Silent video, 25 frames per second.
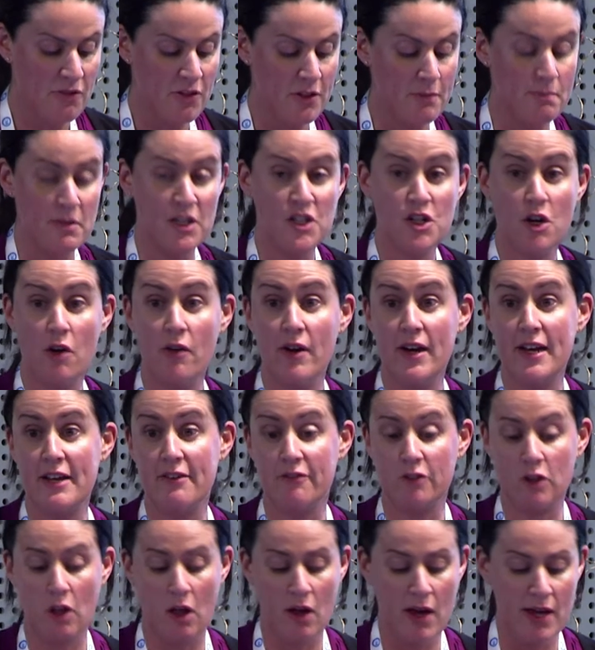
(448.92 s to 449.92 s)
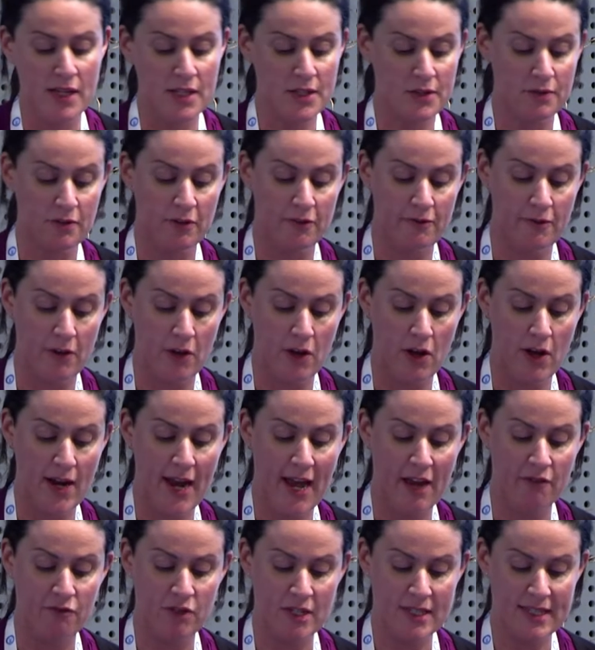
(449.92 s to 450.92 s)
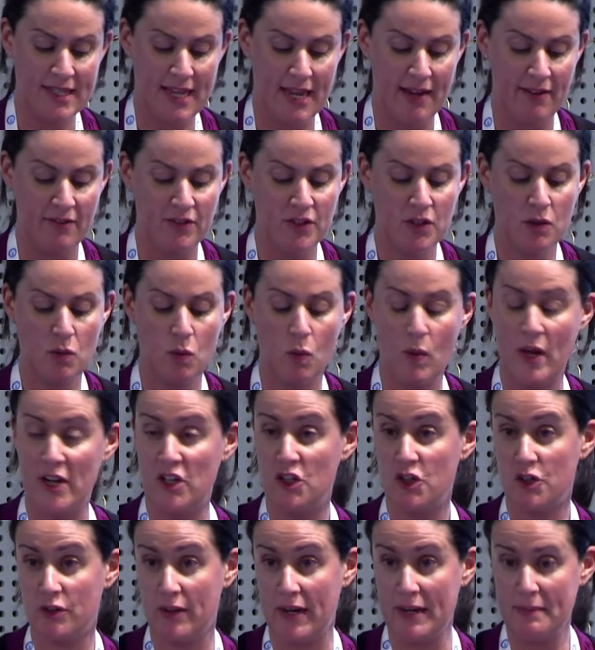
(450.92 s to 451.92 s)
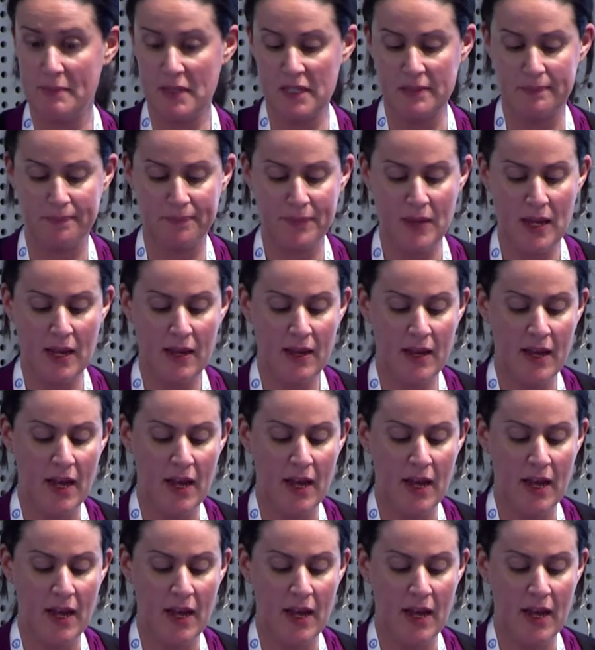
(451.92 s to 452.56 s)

The majority of clients referred had received one treatment,